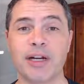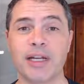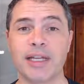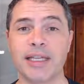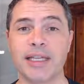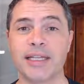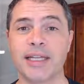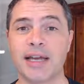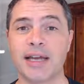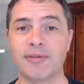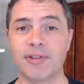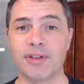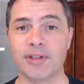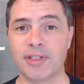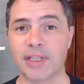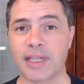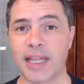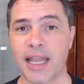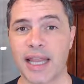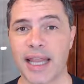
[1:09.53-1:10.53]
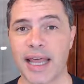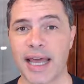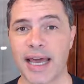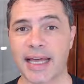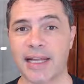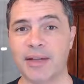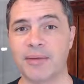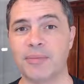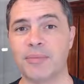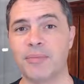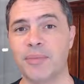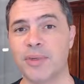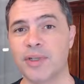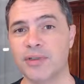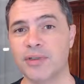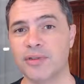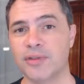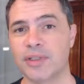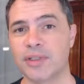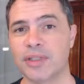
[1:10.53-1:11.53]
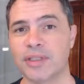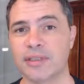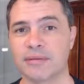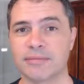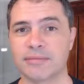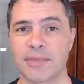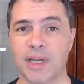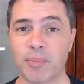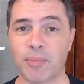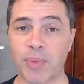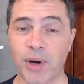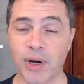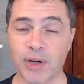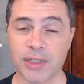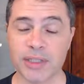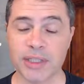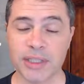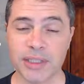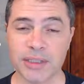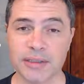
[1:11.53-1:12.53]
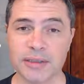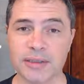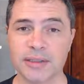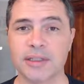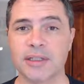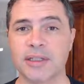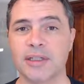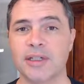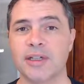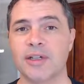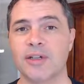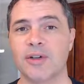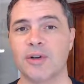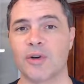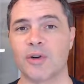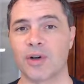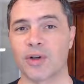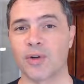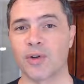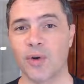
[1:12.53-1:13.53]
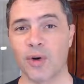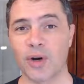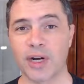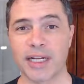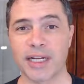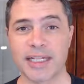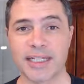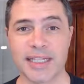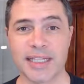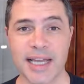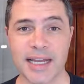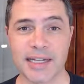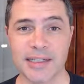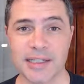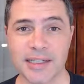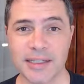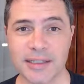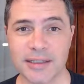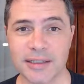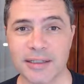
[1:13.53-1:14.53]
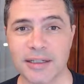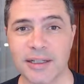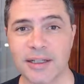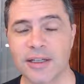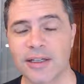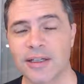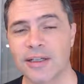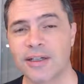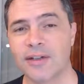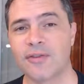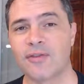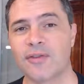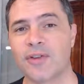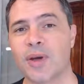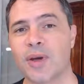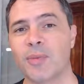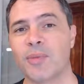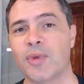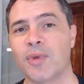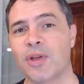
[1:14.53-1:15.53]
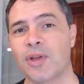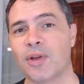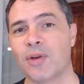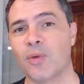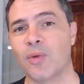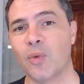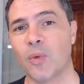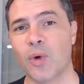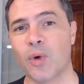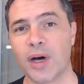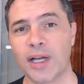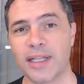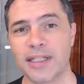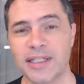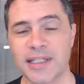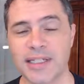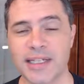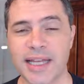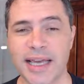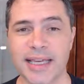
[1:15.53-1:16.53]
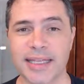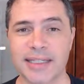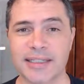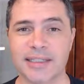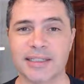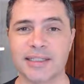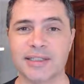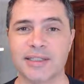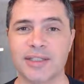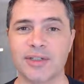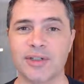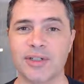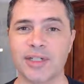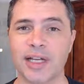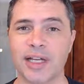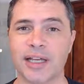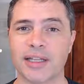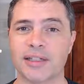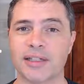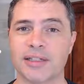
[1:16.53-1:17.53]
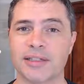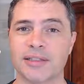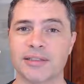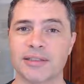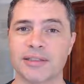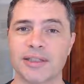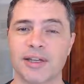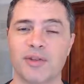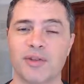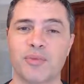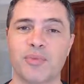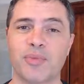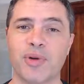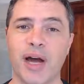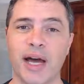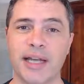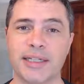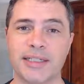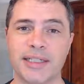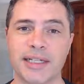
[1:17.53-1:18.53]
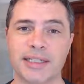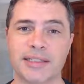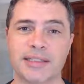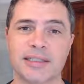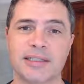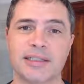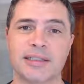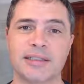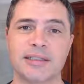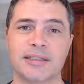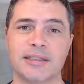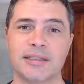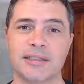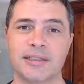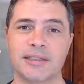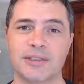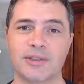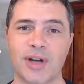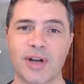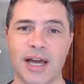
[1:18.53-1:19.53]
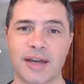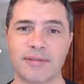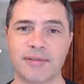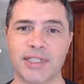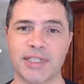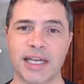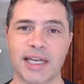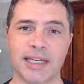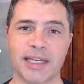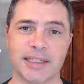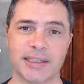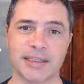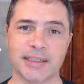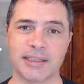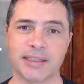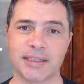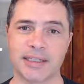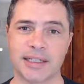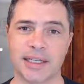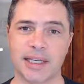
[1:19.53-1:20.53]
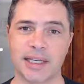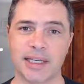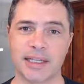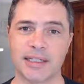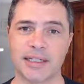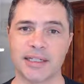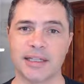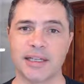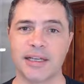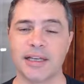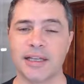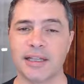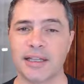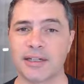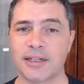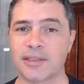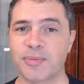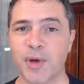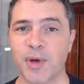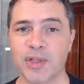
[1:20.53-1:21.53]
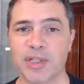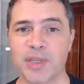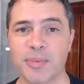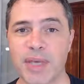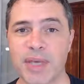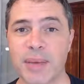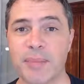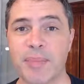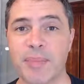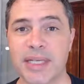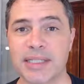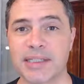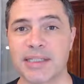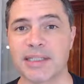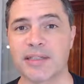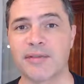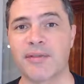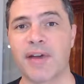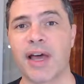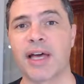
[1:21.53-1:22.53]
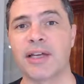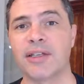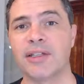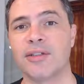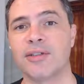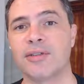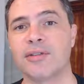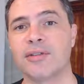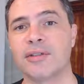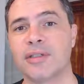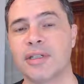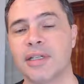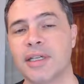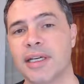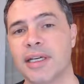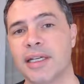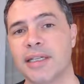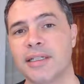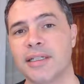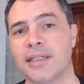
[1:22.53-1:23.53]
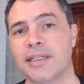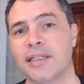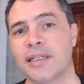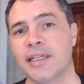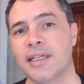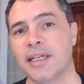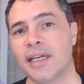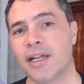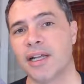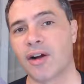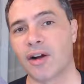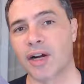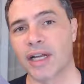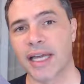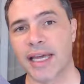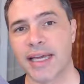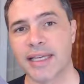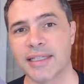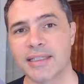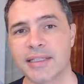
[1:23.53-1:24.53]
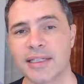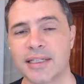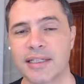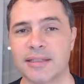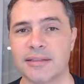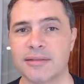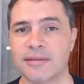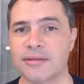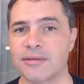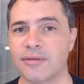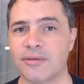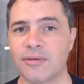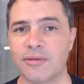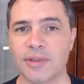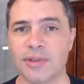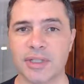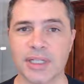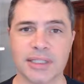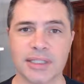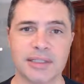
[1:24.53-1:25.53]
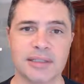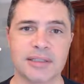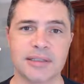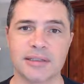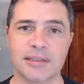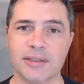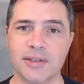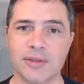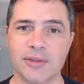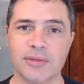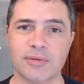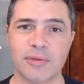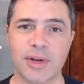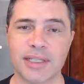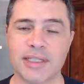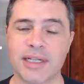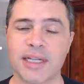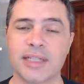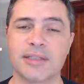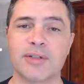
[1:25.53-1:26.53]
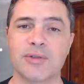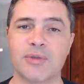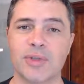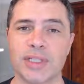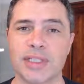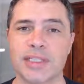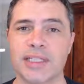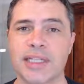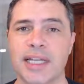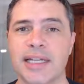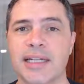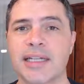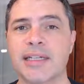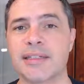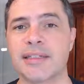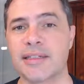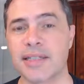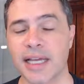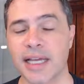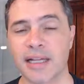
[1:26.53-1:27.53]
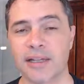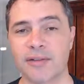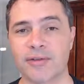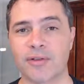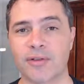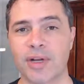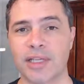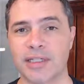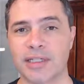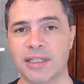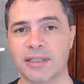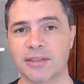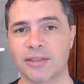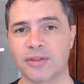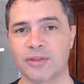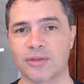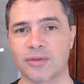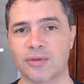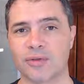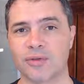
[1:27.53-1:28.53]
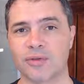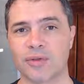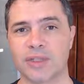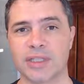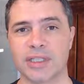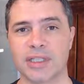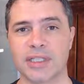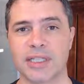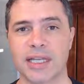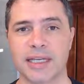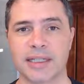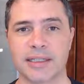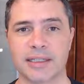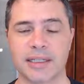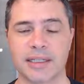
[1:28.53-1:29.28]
endeavor that moves a person or an organization from one state to another. So projects drive change, and there's supposed to be a business value. And in our case, and let's use residential real estate, a sale of a residential real estate